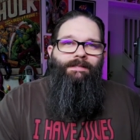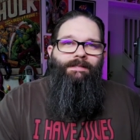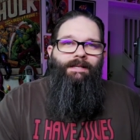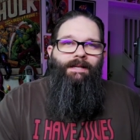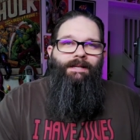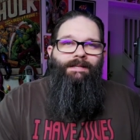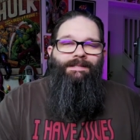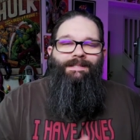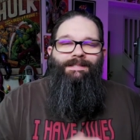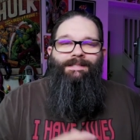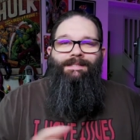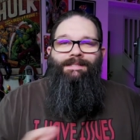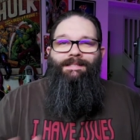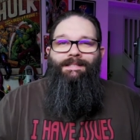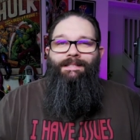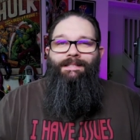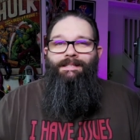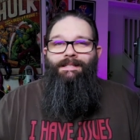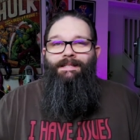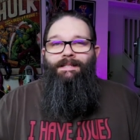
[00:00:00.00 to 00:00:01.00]
says, it's as
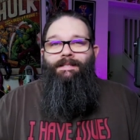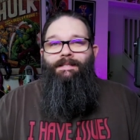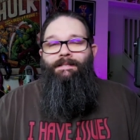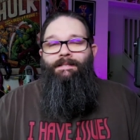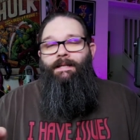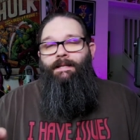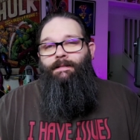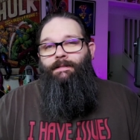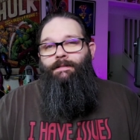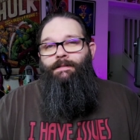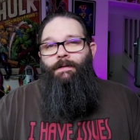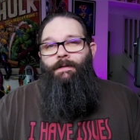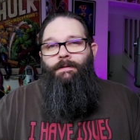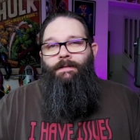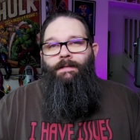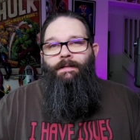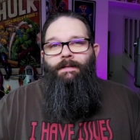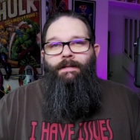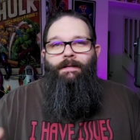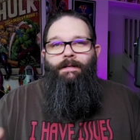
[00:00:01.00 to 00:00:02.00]
easy as insert,